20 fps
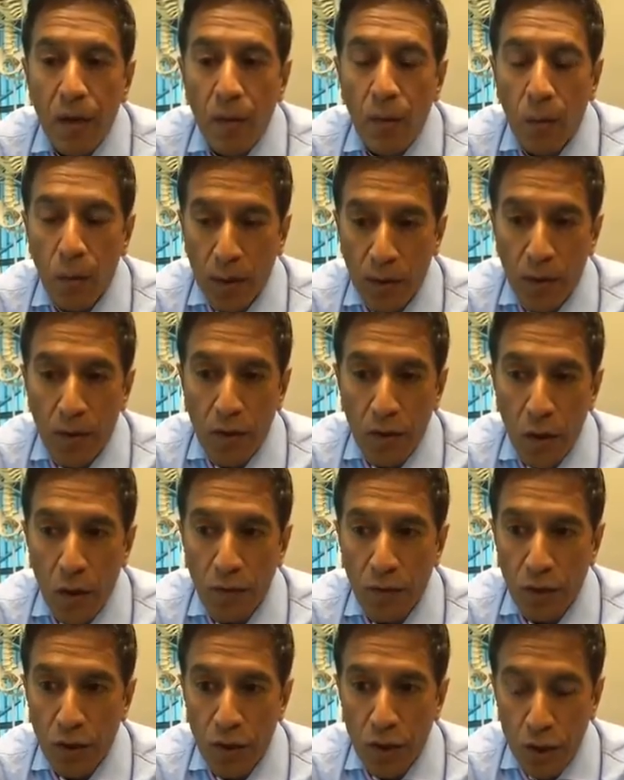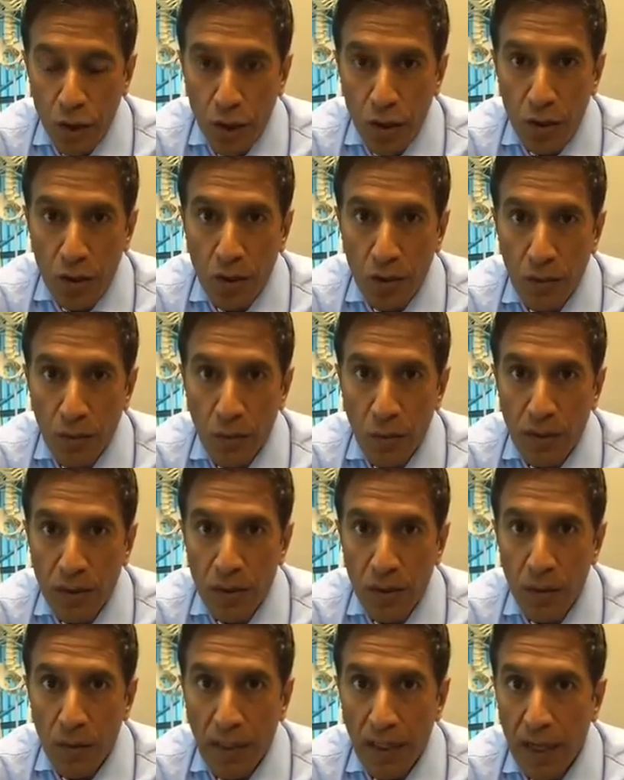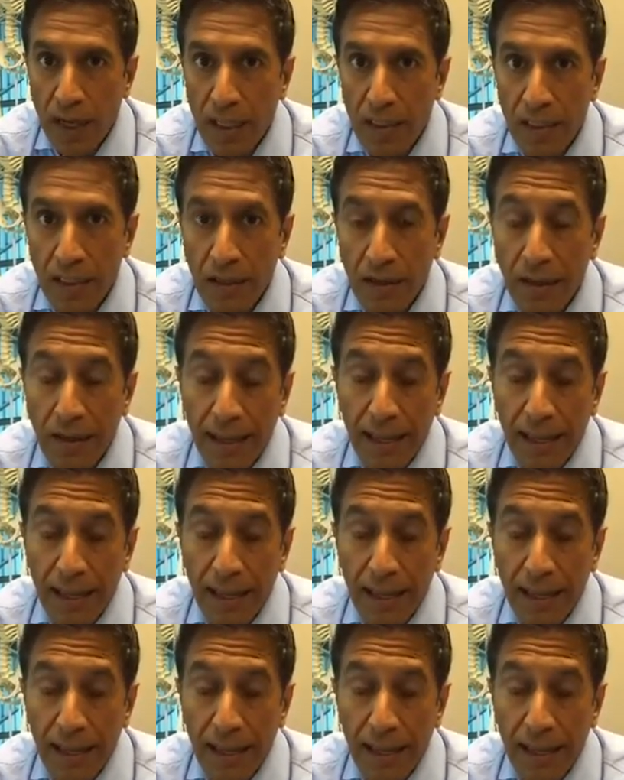We don't know for sure what's going on there.